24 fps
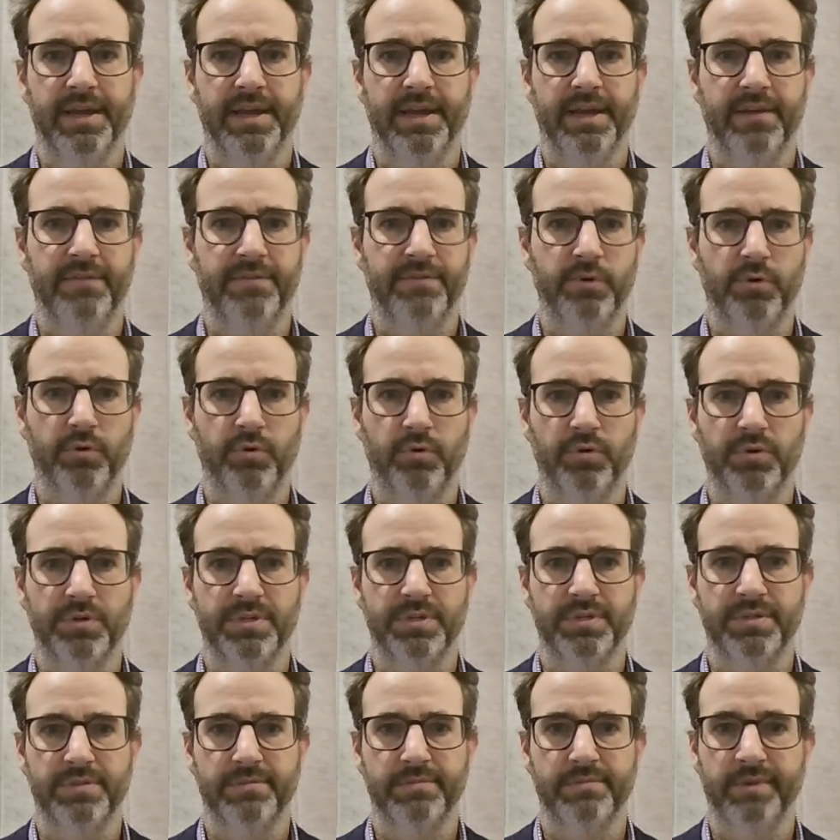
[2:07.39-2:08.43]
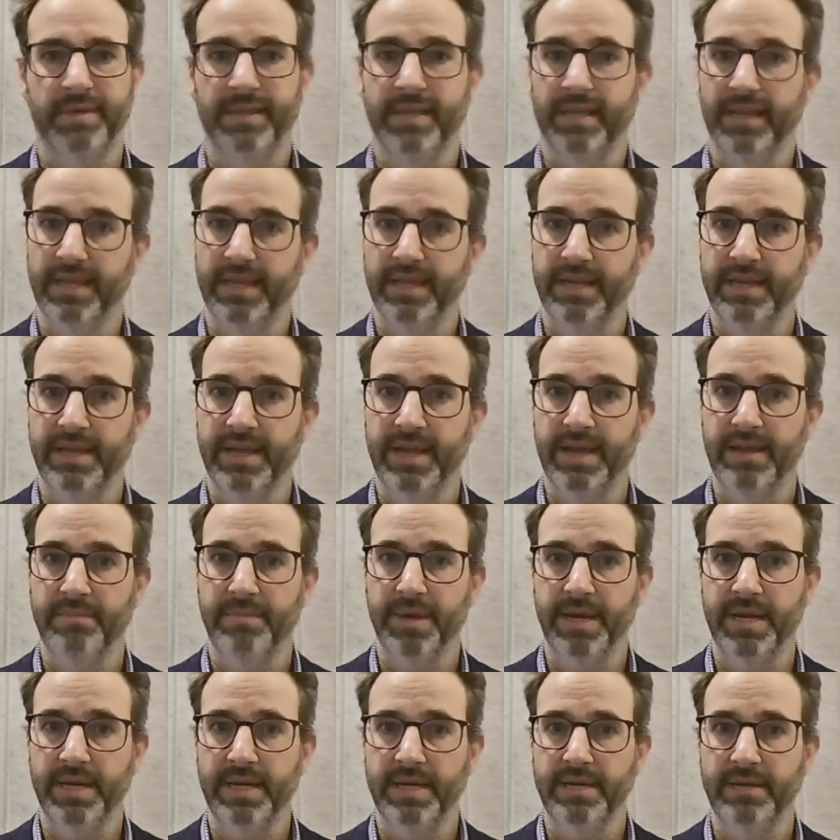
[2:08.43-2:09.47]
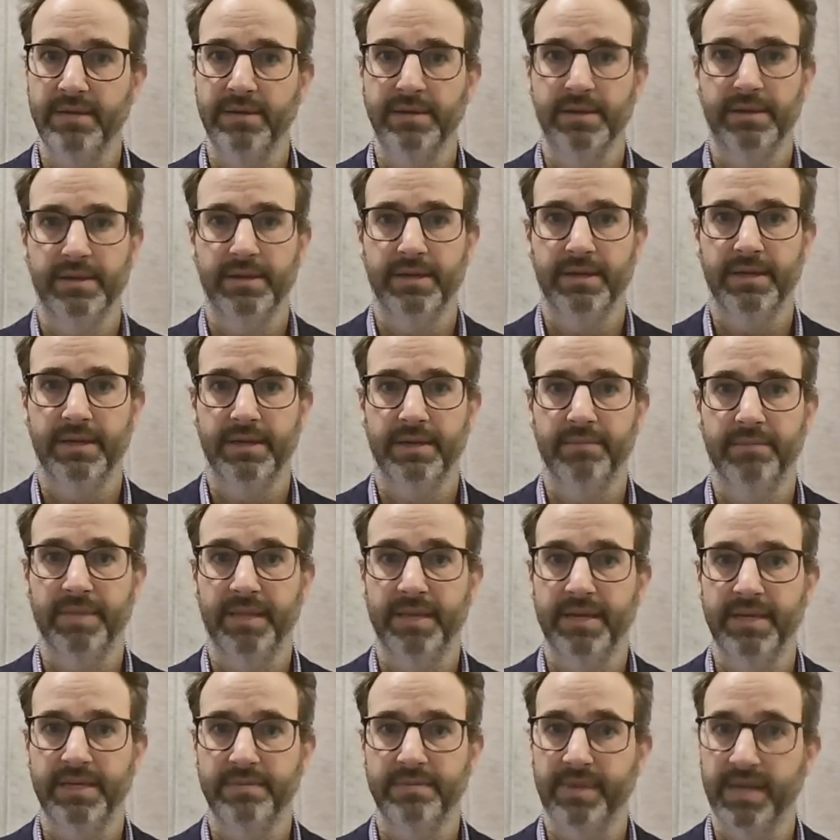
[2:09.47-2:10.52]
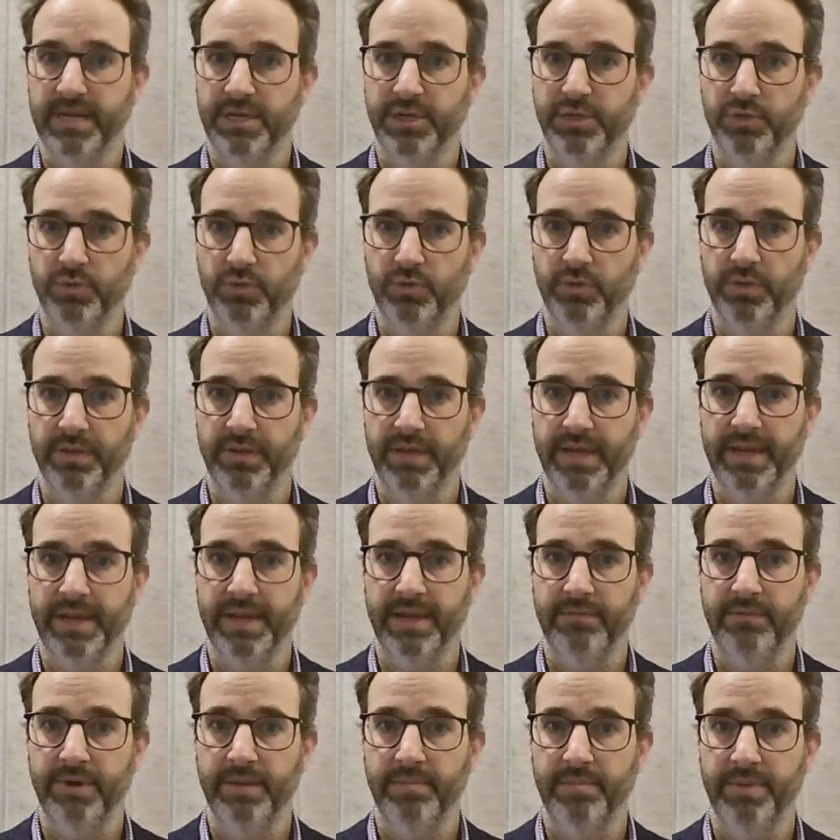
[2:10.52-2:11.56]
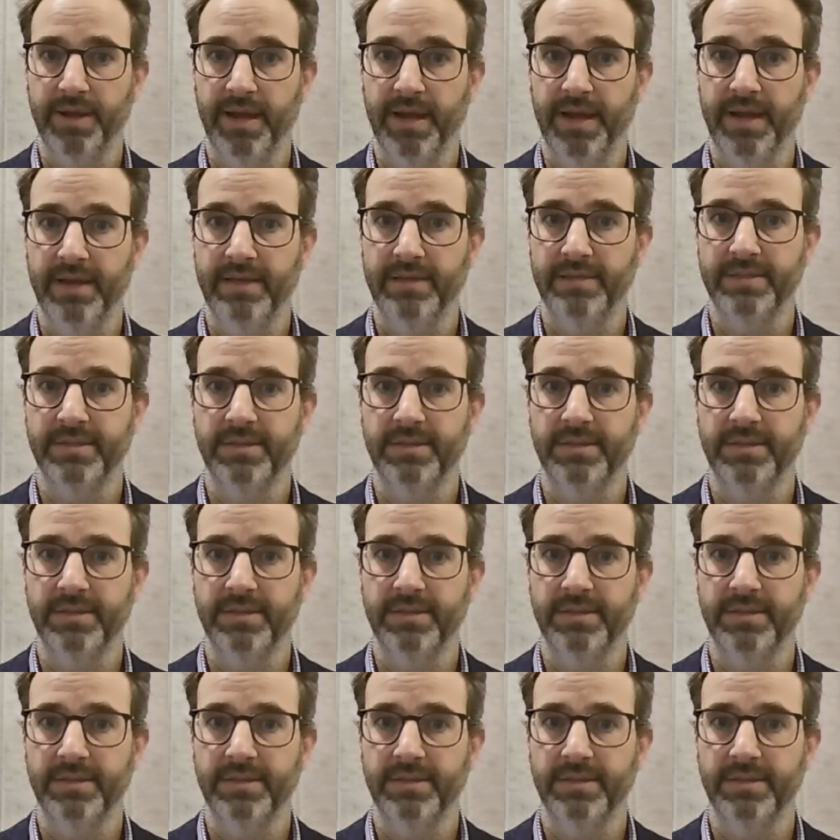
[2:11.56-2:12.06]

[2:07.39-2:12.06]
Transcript: And of course, when they're lending out money, they need to make sure that they get repaid.